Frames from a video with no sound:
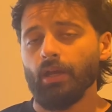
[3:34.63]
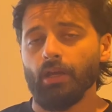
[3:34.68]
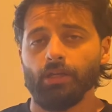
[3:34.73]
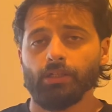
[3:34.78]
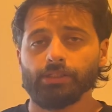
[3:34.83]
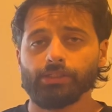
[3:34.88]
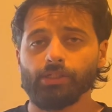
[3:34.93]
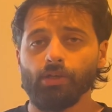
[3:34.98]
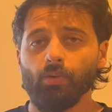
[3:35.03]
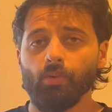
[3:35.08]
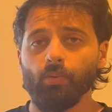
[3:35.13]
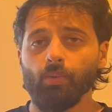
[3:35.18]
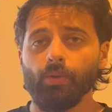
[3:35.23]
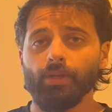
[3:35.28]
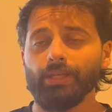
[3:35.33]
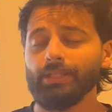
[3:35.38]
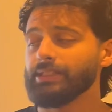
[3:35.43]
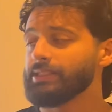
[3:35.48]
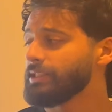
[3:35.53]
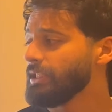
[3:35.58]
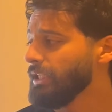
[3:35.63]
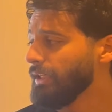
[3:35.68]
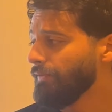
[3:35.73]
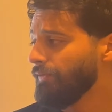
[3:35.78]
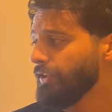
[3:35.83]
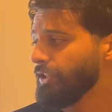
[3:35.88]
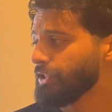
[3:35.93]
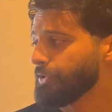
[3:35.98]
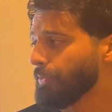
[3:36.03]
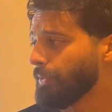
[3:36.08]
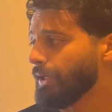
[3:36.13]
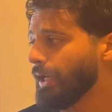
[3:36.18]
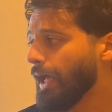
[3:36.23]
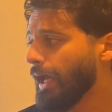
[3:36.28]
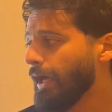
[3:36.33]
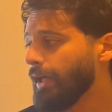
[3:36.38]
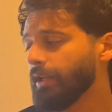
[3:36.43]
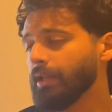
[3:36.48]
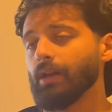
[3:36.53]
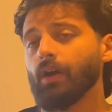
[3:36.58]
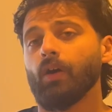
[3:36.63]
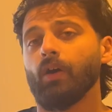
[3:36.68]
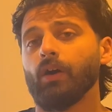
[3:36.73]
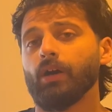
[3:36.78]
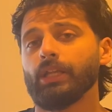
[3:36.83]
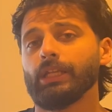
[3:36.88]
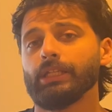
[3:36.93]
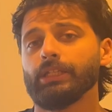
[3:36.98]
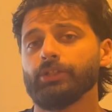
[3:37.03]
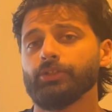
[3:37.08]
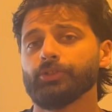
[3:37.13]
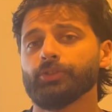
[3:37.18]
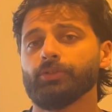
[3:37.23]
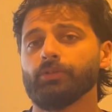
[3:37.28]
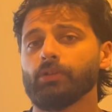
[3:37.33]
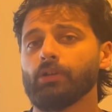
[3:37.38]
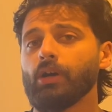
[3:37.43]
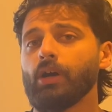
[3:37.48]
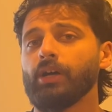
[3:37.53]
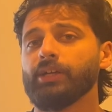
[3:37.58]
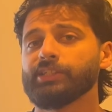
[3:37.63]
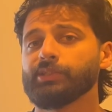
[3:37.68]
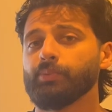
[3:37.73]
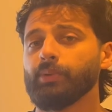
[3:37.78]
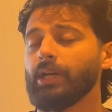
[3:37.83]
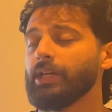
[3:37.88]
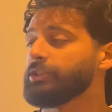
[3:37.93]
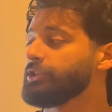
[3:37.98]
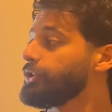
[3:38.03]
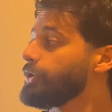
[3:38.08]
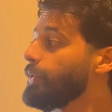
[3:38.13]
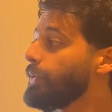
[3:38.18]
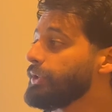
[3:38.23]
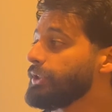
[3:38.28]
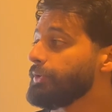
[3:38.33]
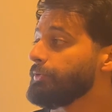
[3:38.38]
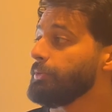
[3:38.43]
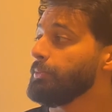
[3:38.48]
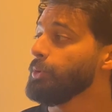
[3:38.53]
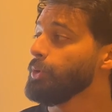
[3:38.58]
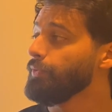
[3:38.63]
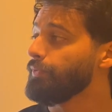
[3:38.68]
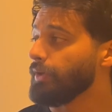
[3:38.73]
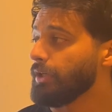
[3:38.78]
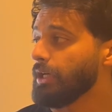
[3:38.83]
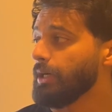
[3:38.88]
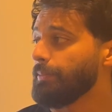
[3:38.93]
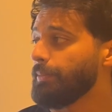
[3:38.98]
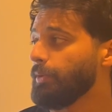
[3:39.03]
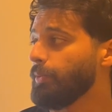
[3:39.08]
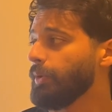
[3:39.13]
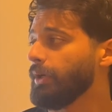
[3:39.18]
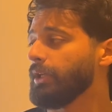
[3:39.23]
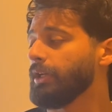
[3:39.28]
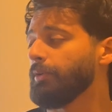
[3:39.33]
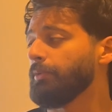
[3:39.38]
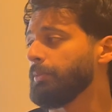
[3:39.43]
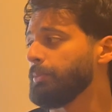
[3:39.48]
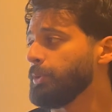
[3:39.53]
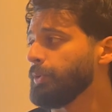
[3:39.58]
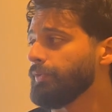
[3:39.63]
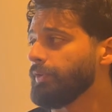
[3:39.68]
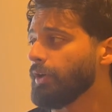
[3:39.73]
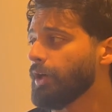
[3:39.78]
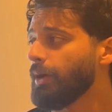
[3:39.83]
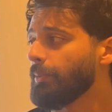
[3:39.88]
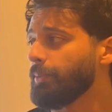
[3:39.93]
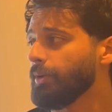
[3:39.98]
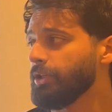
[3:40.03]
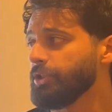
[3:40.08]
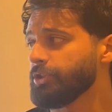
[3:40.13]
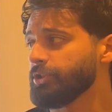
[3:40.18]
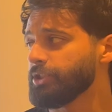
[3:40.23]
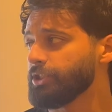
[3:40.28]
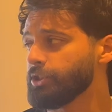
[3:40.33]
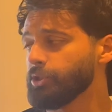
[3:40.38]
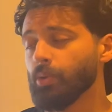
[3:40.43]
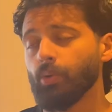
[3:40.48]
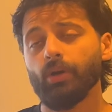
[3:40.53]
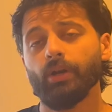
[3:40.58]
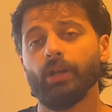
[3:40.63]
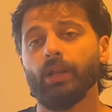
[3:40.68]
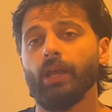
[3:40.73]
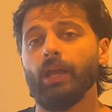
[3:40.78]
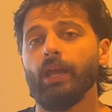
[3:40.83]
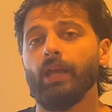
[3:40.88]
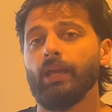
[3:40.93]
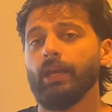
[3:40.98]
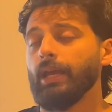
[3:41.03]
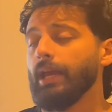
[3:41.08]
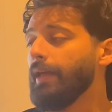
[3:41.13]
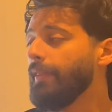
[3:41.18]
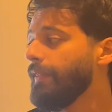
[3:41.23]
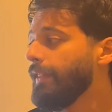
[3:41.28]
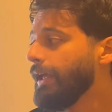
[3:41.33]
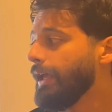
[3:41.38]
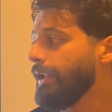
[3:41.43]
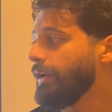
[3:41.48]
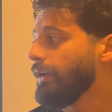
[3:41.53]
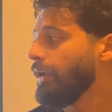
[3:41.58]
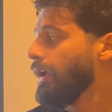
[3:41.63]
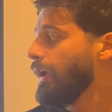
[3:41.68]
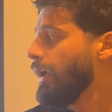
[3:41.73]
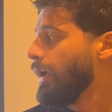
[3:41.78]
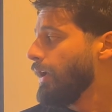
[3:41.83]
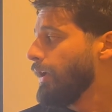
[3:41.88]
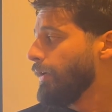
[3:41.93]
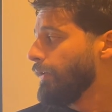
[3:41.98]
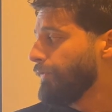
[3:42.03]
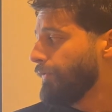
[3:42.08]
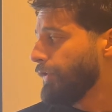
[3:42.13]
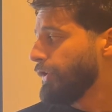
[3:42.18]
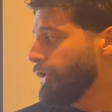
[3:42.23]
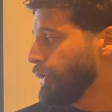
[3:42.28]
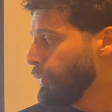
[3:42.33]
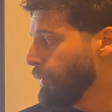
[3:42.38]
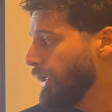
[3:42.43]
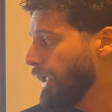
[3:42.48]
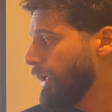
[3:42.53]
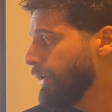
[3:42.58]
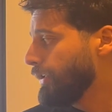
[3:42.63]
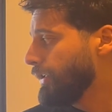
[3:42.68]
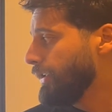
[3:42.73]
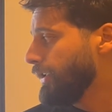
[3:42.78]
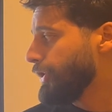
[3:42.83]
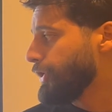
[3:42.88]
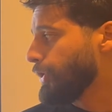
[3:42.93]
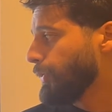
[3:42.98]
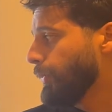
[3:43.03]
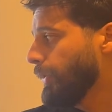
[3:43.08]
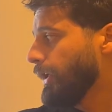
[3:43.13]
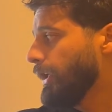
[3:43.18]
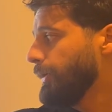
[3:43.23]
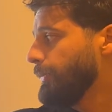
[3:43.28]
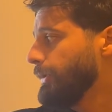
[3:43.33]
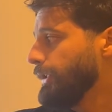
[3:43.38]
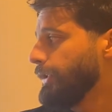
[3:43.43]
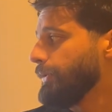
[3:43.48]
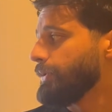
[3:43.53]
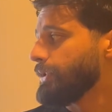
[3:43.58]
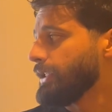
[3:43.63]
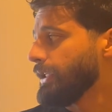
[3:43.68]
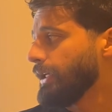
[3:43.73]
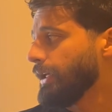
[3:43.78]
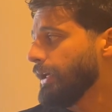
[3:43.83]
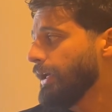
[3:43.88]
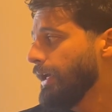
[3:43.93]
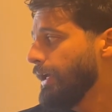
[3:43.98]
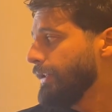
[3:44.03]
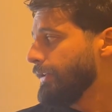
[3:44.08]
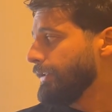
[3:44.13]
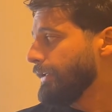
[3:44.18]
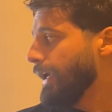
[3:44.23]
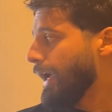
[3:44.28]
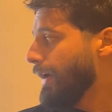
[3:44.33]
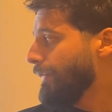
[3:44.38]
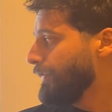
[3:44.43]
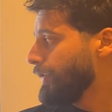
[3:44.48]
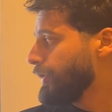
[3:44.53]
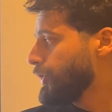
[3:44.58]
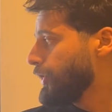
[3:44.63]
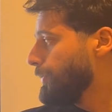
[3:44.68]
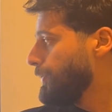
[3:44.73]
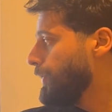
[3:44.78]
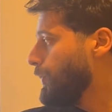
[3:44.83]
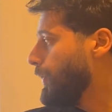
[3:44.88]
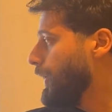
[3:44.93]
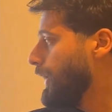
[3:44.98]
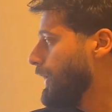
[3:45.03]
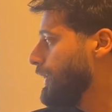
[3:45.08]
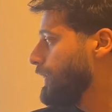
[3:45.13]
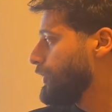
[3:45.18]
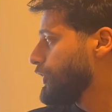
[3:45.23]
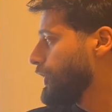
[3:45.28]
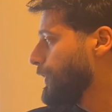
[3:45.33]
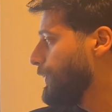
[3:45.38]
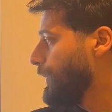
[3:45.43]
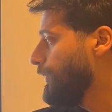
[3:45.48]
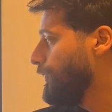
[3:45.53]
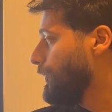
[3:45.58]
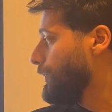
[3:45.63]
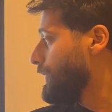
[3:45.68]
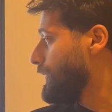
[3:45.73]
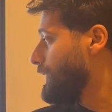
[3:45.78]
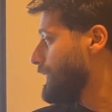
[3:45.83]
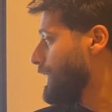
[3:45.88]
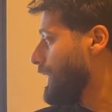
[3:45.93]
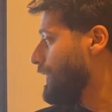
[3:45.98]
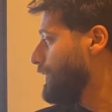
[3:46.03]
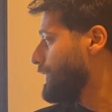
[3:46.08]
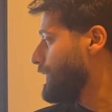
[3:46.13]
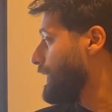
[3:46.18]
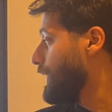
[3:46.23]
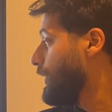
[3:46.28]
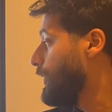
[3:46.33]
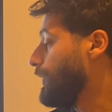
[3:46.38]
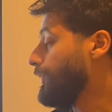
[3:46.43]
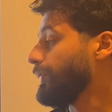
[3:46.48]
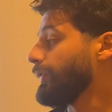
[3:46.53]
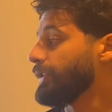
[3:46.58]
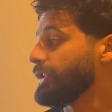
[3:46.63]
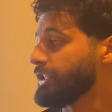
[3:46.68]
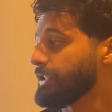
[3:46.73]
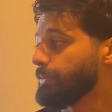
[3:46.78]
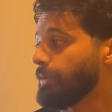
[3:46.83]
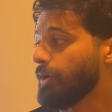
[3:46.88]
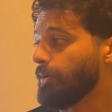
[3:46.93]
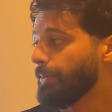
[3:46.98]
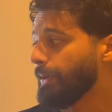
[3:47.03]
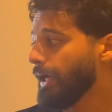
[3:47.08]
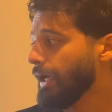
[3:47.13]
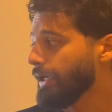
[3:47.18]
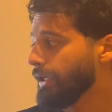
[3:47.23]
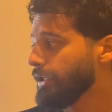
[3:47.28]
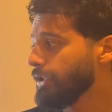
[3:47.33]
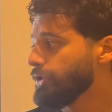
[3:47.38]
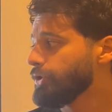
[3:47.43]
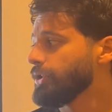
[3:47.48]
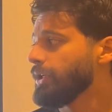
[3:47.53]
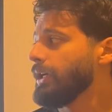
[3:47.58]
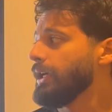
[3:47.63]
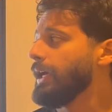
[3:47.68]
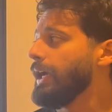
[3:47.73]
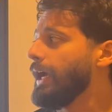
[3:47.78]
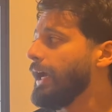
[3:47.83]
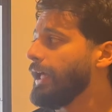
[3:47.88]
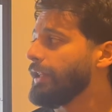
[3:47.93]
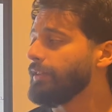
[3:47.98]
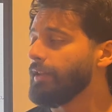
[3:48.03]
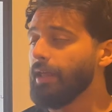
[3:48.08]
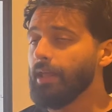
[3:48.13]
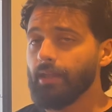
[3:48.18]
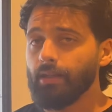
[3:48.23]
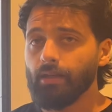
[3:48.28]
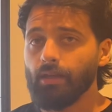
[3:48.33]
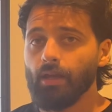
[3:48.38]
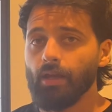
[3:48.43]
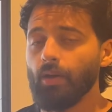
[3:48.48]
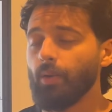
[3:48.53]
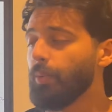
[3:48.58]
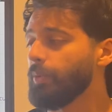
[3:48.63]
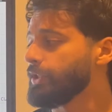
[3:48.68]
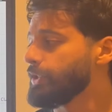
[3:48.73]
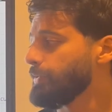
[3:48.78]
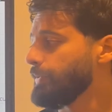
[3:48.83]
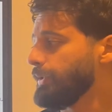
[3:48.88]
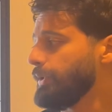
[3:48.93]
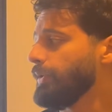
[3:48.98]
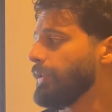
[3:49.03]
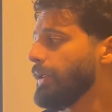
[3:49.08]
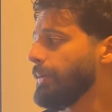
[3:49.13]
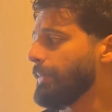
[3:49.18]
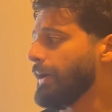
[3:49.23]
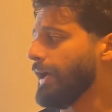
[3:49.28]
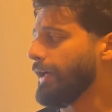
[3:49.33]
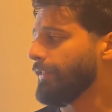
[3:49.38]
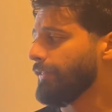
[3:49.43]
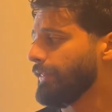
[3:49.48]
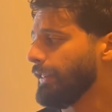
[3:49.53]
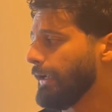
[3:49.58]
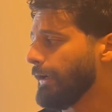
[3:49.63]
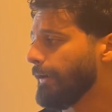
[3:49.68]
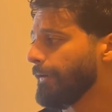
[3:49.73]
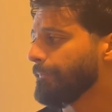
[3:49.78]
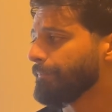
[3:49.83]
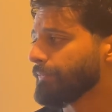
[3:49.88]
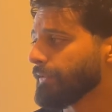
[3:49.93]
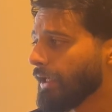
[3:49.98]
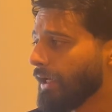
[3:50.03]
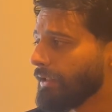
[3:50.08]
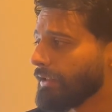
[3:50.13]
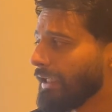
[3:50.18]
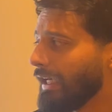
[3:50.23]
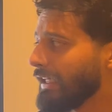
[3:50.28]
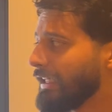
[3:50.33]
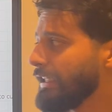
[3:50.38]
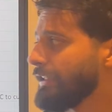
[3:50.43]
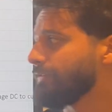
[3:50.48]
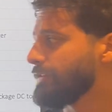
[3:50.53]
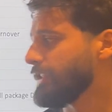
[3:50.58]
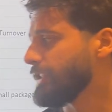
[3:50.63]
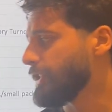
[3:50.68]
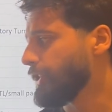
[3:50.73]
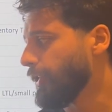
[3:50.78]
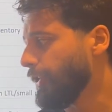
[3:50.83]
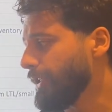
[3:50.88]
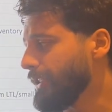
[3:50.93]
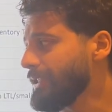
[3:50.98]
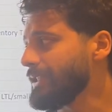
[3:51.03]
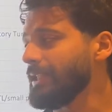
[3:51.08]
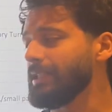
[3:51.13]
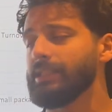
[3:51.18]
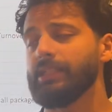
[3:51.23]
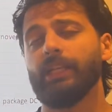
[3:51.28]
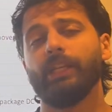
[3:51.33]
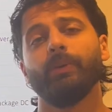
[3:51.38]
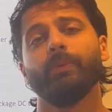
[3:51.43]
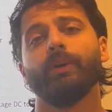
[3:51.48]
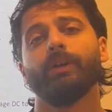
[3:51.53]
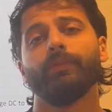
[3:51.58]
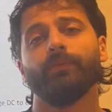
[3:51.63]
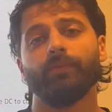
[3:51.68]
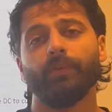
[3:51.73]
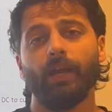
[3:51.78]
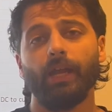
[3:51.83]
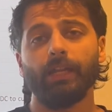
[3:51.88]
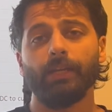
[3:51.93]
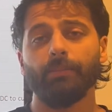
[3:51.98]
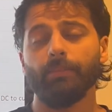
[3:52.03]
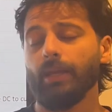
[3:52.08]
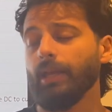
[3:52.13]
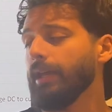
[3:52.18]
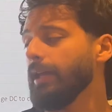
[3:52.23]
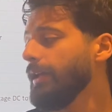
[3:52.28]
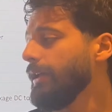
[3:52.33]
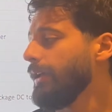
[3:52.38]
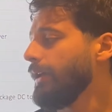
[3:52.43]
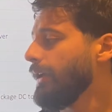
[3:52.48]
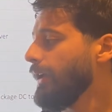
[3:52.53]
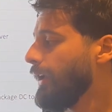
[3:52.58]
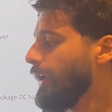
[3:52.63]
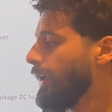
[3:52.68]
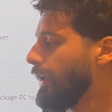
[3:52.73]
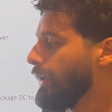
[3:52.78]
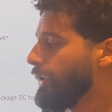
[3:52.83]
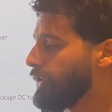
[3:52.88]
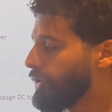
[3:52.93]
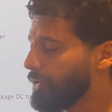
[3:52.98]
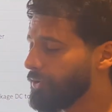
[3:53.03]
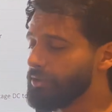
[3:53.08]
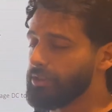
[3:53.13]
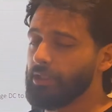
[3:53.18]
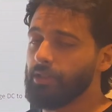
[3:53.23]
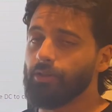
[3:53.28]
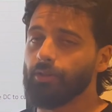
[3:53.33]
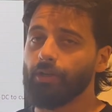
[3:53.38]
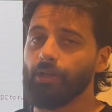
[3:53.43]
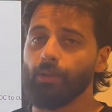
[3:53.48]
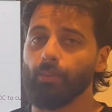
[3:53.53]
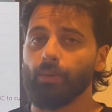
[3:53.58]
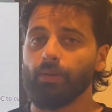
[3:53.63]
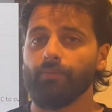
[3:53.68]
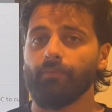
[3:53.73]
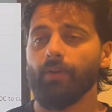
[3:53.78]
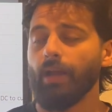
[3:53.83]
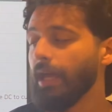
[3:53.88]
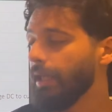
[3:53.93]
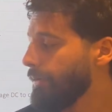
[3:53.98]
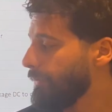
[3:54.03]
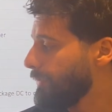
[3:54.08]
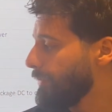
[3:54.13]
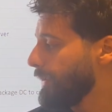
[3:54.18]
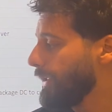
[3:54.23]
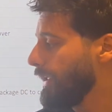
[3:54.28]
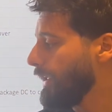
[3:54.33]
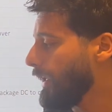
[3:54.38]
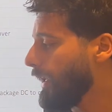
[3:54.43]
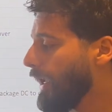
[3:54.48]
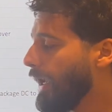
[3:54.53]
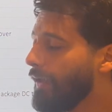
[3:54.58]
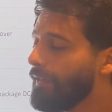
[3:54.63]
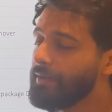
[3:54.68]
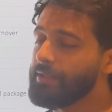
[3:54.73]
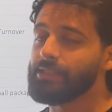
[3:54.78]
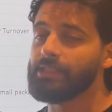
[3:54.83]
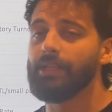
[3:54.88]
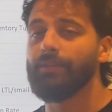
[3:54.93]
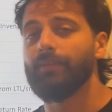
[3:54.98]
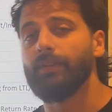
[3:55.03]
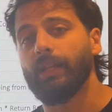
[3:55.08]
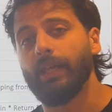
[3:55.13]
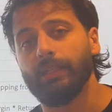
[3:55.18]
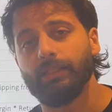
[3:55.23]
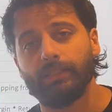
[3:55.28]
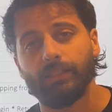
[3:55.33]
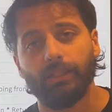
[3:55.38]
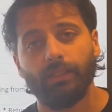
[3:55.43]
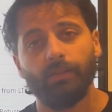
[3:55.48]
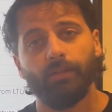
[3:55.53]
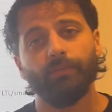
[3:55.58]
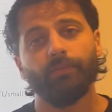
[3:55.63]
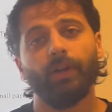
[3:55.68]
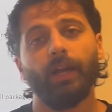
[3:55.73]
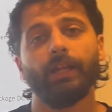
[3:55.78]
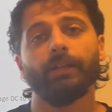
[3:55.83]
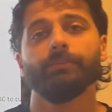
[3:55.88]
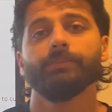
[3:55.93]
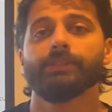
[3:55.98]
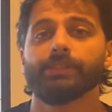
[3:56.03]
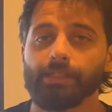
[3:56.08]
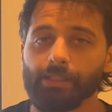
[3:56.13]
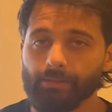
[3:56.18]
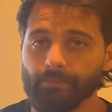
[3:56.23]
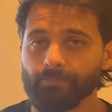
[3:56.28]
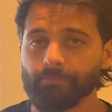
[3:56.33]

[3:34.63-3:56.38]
So instead of this one adding on additional costs, we're actually going to remove a couple. We're going to remove the operations store, and then for the new calculation, we're going to be using the average shipment weight, shipping from the LTL for the small package, and then once we do the math there, that gives us $36.81 for item A, $13.31 for item B, and then $7.19 for item C.